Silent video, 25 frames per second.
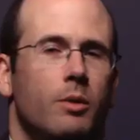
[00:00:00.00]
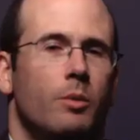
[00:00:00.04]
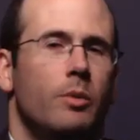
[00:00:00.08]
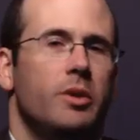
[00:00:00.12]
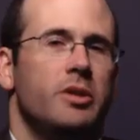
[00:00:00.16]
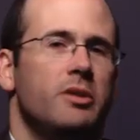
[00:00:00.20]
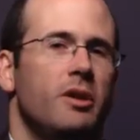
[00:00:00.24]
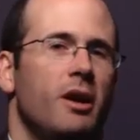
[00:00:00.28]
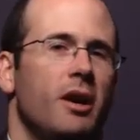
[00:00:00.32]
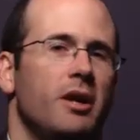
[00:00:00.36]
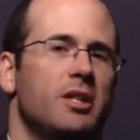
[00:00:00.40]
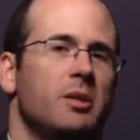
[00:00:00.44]
We
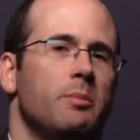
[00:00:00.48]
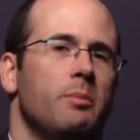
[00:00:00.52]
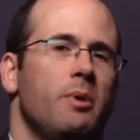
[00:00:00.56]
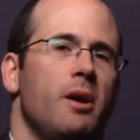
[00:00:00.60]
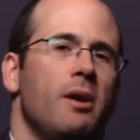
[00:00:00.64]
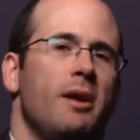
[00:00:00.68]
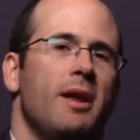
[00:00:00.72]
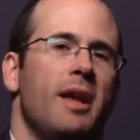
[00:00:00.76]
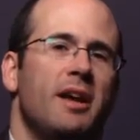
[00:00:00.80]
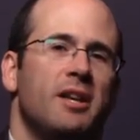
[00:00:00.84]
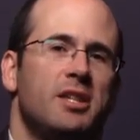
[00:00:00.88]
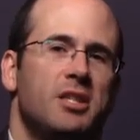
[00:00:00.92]
talked
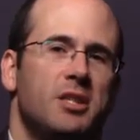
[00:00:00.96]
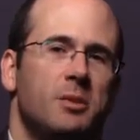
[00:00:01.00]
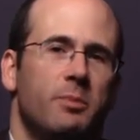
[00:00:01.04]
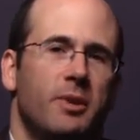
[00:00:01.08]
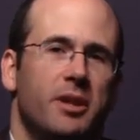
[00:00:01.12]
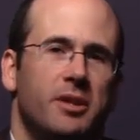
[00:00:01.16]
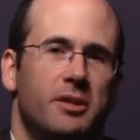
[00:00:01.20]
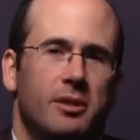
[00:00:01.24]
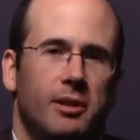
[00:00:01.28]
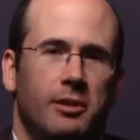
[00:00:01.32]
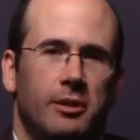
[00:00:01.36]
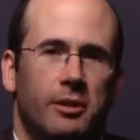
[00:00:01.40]
about
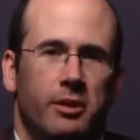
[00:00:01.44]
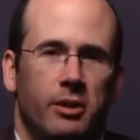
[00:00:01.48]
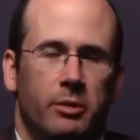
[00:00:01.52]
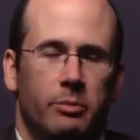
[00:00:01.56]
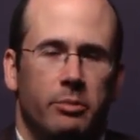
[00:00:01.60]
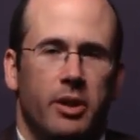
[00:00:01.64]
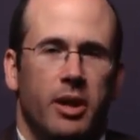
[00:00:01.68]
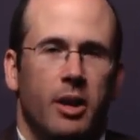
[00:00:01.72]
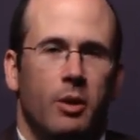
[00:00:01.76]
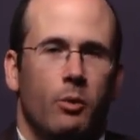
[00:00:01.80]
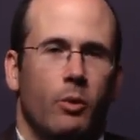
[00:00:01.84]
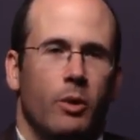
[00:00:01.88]
estimates a little
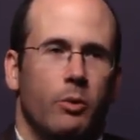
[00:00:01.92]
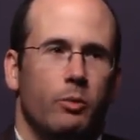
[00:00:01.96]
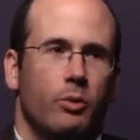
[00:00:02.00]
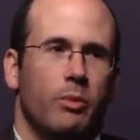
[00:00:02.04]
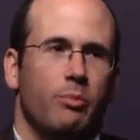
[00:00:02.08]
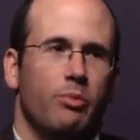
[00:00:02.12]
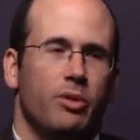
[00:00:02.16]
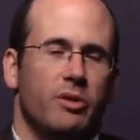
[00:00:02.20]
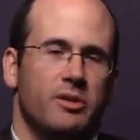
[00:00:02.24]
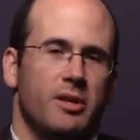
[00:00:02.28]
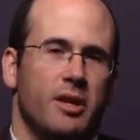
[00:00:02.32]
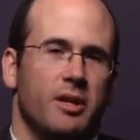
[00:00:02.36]
bit when we
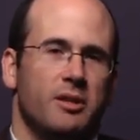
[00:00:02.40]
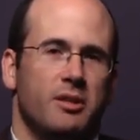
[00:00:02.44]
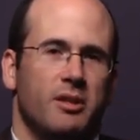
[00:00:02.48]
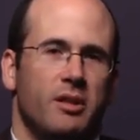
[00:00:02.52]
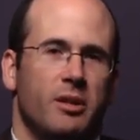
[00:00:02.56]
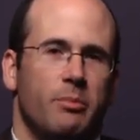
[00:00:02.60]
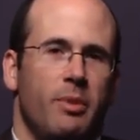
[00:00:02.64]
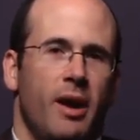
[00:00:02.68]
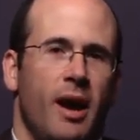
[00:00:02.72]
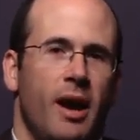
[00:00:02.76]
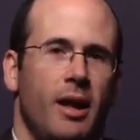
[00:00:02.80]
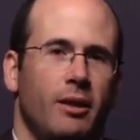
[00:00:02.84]
presented
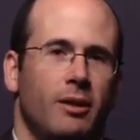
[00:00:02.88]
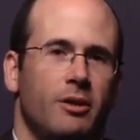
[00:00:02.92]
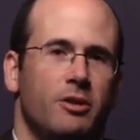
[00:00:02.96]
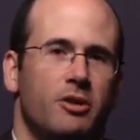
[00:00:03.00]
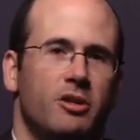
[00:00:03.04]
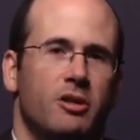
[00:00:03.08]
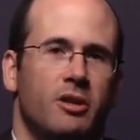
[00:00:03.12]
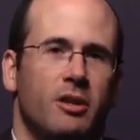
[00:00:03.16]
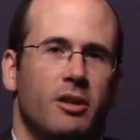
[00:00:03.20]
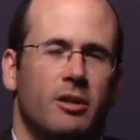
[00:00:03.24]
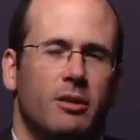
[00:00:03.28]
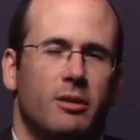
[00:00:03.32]
the balance
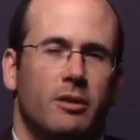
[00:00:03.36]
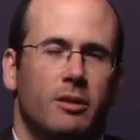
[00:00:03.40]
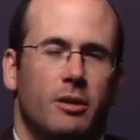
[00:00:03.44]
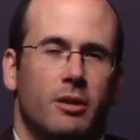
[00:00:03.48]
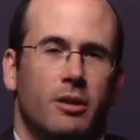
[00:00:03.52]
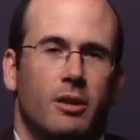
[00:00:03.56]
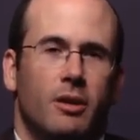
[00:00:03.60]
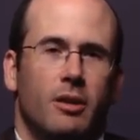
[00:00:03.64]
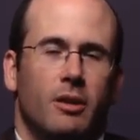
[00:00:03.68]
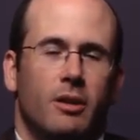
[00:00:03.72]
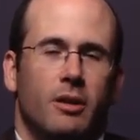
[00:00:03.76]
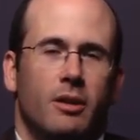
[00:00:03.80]
sheet.
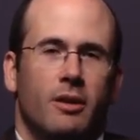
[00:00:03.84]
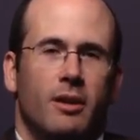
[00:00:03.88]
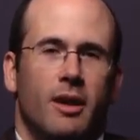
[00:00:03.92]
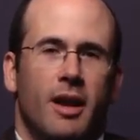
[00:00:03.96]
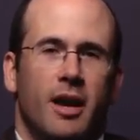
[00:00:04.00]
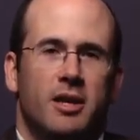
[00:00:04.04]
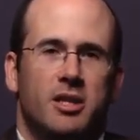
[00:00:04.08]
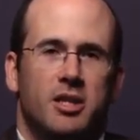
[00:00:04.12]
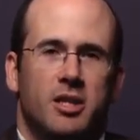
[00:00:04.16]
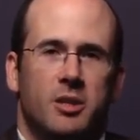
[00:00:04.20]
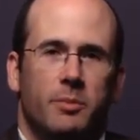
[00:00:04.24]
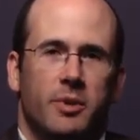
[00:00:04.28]

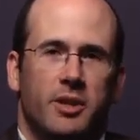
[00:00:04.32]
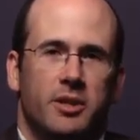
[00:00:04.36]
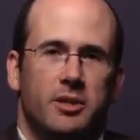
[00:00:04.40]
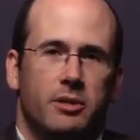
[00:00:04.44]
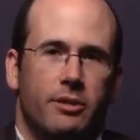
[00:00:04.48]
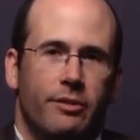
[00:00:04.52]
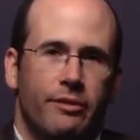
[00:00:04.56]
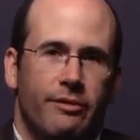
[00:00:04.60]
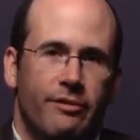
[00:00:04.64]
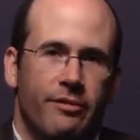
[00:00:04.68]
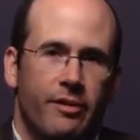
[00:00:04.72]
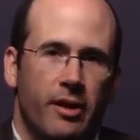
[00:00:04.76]
Estimates
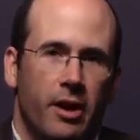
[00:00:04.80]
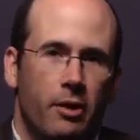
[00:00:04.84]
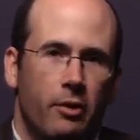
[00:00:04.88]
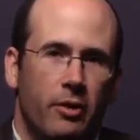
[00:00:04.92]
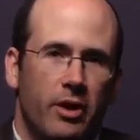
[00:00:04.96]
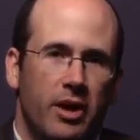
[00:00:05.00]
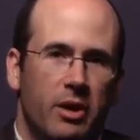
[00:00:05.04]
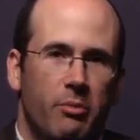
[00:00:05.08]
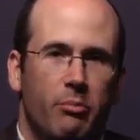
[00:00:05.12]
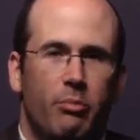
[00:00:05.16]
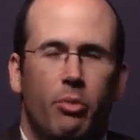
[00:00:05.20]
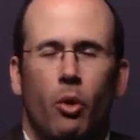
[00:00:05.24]
are
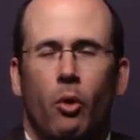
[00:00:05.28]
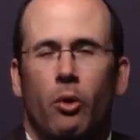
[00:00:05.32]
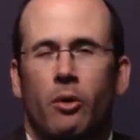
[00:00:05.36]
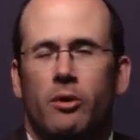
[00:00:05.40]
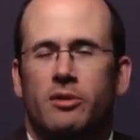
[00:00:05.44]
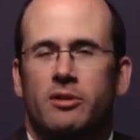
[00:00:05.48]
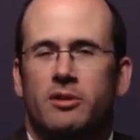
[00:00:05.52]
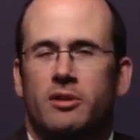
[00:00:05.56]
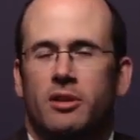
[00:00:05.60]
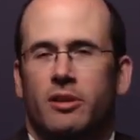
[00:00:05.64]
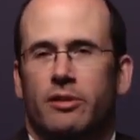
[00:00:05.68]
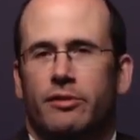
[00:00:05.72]
very
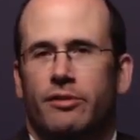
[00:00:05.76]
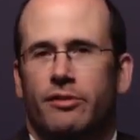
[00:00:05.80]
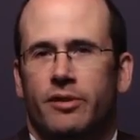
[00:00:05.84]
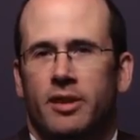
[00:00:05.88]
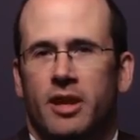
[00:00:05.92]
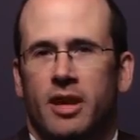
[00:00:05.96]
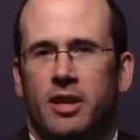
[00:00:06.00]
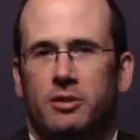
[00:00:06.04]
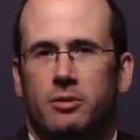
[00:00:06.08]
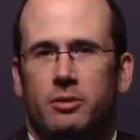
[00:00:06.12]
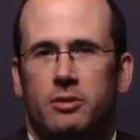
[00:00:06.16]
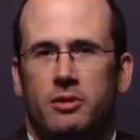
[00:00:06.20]
important to the
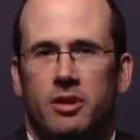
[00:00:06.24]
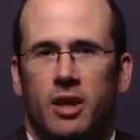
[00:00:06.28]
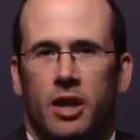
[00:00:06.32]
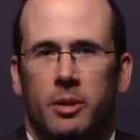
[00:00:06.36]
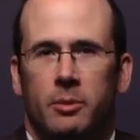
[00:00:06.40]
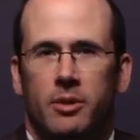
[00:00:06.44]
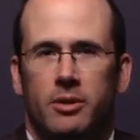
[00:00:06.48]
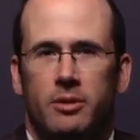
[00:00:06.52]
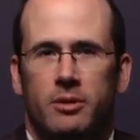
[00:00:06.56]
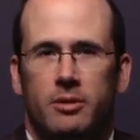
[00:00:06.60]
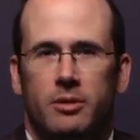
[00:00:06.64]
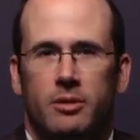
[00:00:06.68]
financial
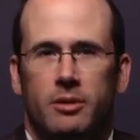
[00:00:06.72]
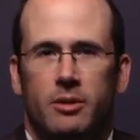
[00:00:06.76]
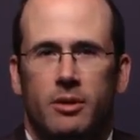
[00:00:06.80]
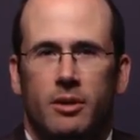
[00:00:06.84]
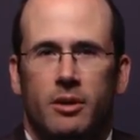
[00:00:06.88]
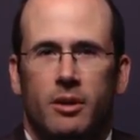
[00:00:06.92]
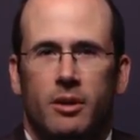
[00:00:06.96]
statements.